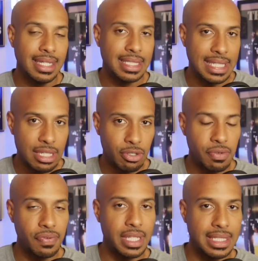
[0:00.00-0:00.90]

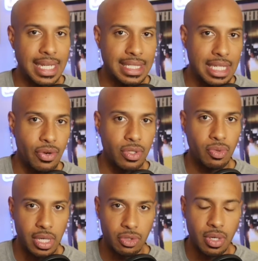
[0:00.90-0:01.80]
deal for the Saints here in
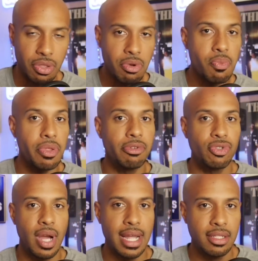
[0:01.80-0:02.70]
2023, where they're
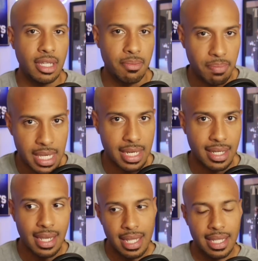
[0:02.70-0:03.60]
trying to compete.